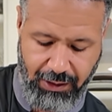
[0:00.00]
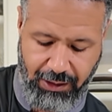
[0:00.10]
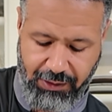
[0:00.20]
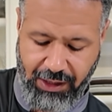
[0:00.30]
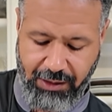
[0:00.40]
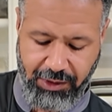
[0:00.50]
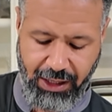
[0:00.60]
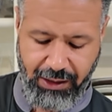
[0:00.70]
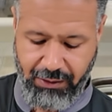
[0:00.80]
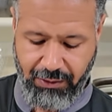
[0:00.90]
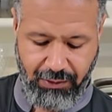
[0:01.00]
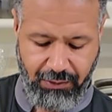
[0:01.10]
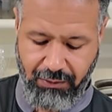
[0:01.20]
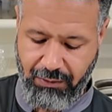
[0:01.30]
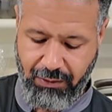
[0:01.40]
And the same thing,
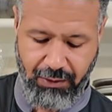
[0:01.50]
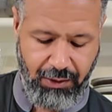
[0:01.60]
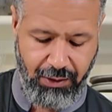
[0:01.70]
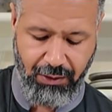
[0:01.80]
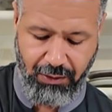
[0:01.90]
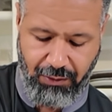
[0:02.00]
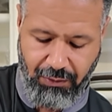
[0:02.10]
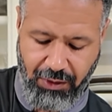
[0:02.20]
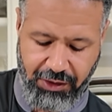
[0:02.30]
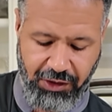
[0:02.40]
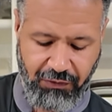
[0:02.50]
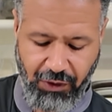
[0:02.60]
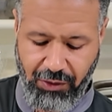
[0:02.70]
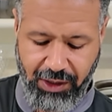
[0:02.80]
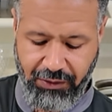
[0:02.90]
we're gonna just
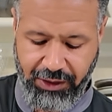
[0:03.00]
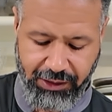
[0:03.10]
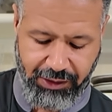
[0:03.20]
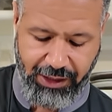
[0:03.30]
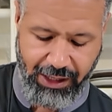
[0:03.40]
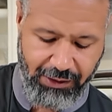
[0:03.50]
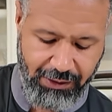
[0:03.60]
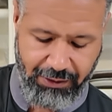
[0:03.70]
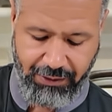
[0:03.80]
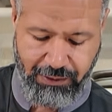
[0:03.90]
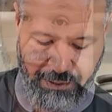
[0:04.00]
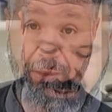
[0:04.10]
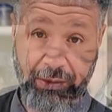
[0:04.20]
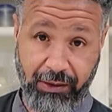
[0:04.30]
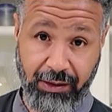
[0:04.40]
fold everything together.
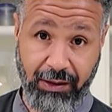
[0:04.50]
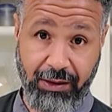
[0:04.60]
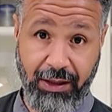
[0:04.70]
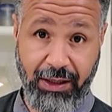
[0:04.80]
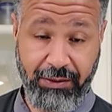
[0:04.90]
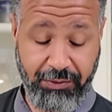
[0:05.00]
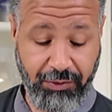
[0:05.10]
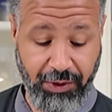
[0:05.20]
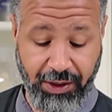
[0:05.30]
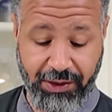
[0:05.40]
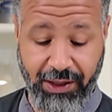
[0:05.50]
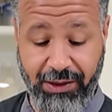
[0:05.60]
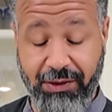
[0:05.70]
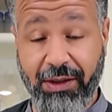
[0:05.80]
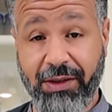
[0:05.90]
This is looking good. We're gonna set
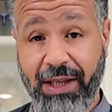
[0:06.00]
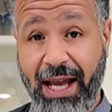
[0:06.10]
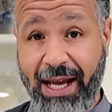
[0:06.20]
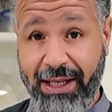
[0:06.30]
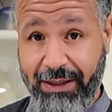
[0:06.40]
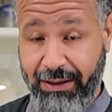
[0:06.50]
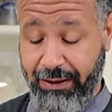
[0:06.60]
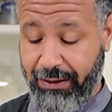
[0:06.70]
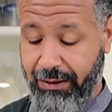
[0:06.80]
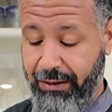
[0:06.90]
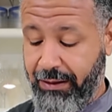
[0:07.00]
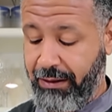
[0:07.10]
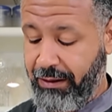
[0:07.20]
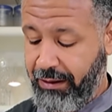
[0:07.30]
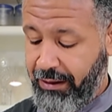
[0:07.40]
this to the side.
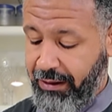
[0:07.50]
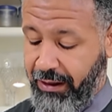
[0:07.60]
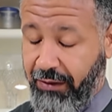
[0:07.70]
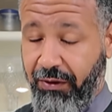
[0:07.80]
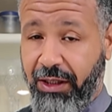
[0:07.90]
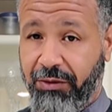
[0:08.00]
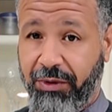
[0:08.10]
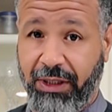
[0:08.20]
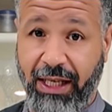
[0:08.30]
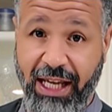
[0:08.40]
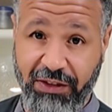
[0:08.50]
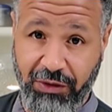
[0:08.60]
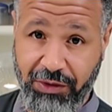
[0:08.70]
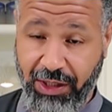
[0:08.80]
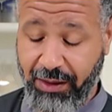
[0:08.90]
Finish with the last
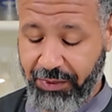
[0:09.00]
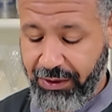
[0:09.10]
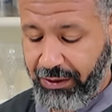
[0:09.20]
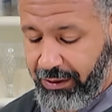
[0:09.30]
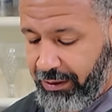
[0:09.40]
few steps.